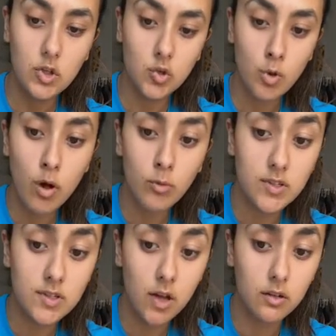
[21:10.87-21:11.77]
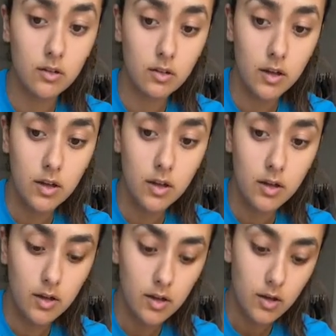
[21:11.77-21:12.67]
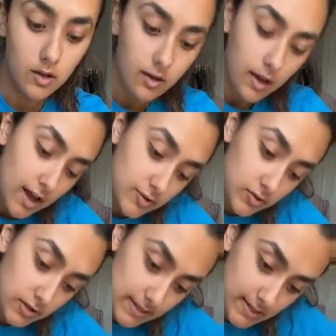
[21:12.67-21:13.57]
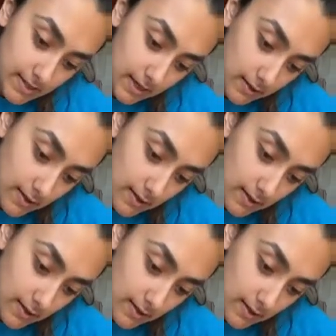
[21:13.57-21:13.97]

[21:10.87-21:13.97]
So I'm almost done. As you can see,